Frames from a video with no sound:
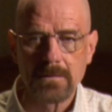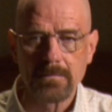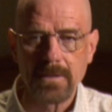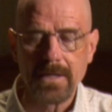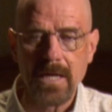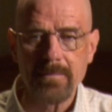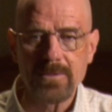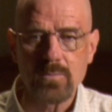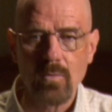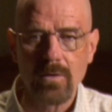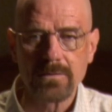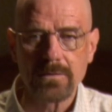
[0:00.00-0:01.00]
My name is
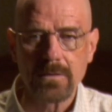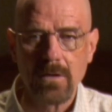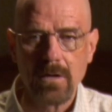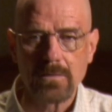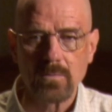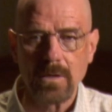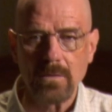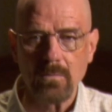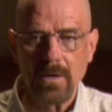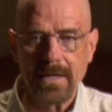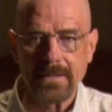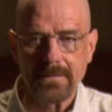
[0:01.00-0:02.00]
Walter Hartwell
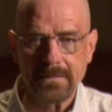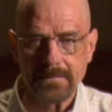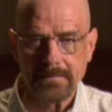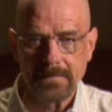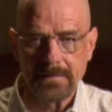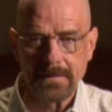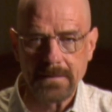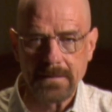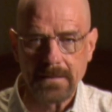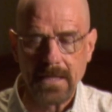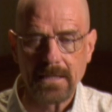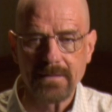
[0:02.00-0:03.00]
White.
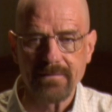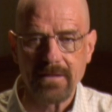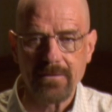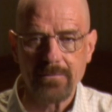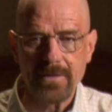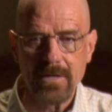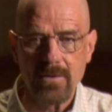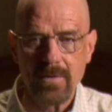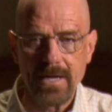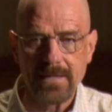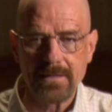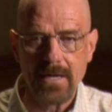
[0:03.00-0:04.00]
I live at
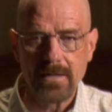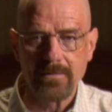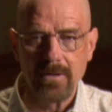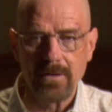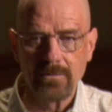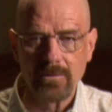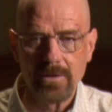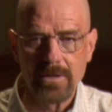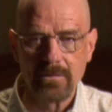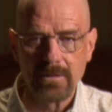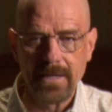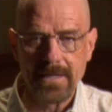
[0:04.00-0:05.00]
308 Negra
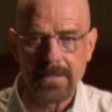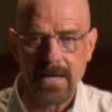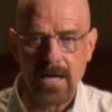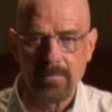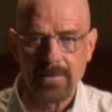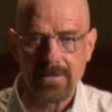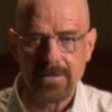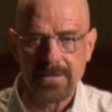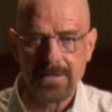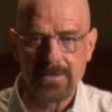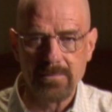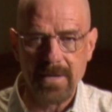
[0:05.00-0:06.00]
Arroyo Lane,
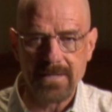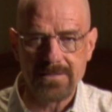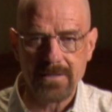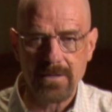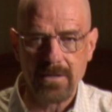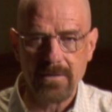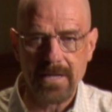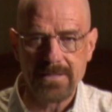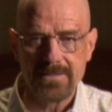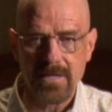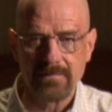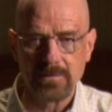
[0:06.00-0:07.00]
Albuquerque, New Mexico,
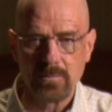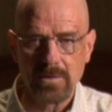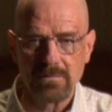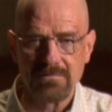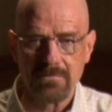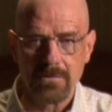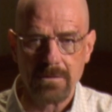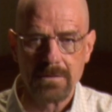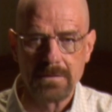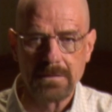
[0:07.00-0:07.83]
87104.